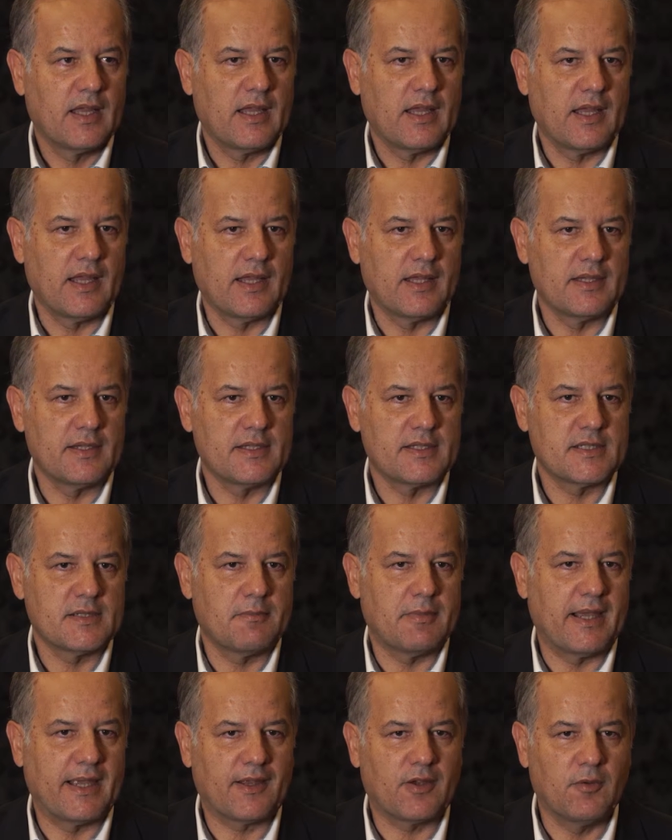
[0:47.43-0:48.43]
And
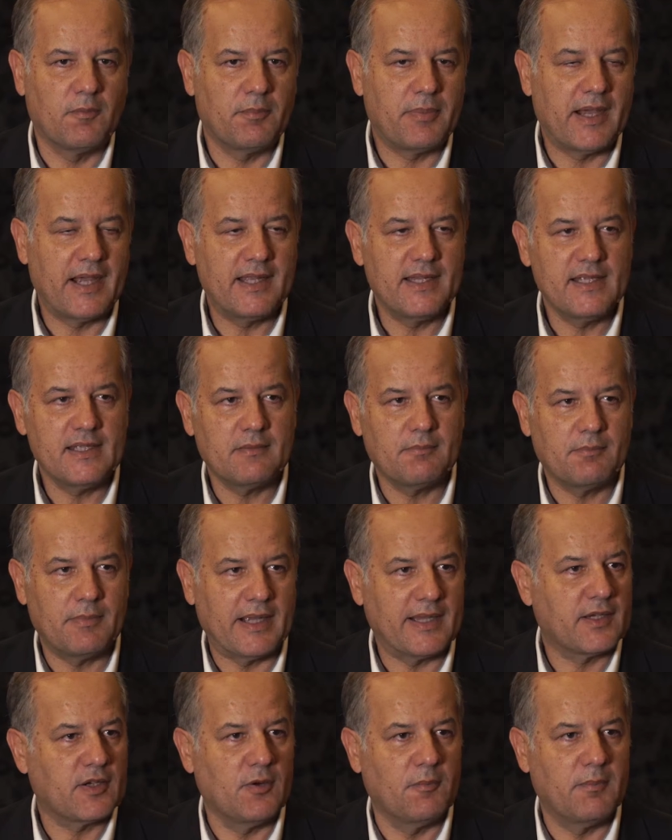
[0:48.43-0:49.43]
by
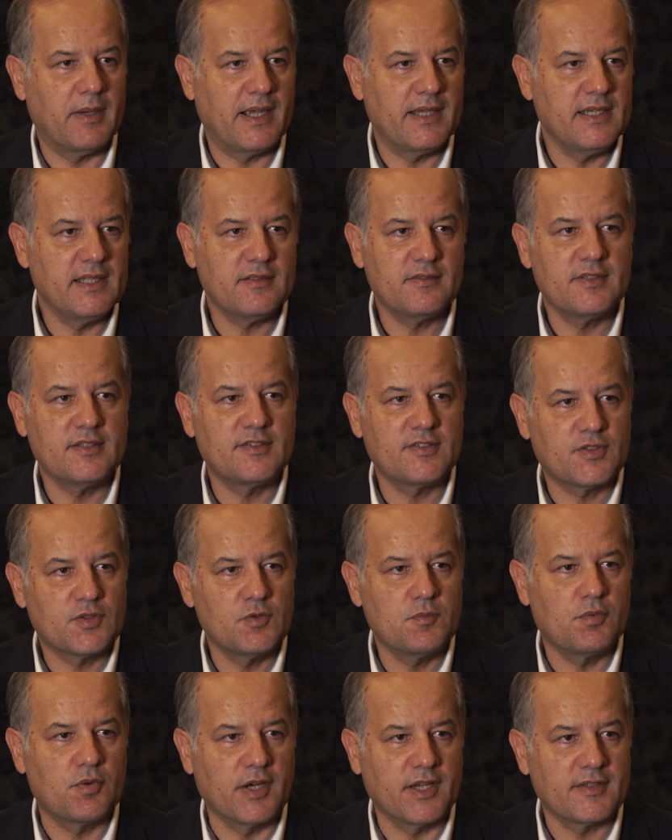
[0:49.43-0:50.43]
combining these
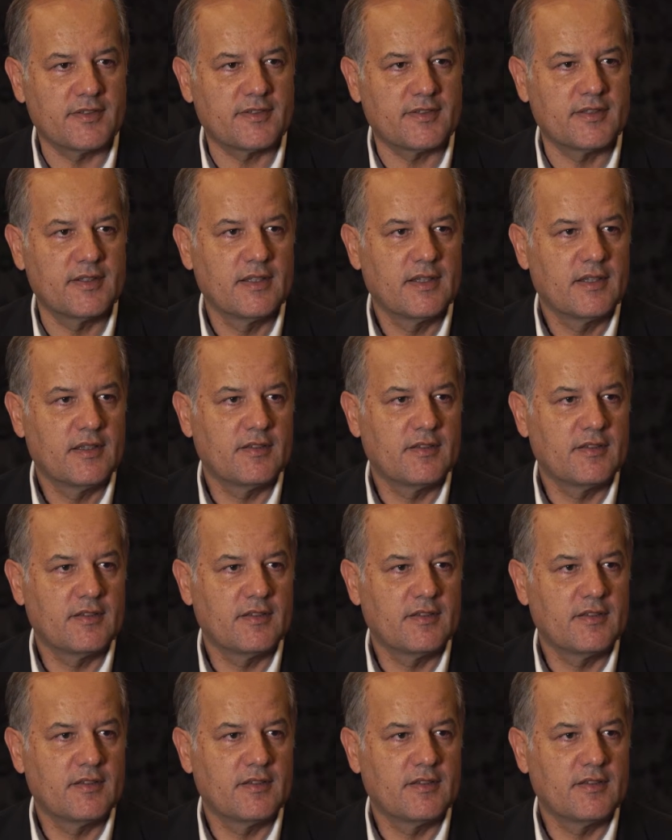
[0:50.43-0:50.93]
two bricks,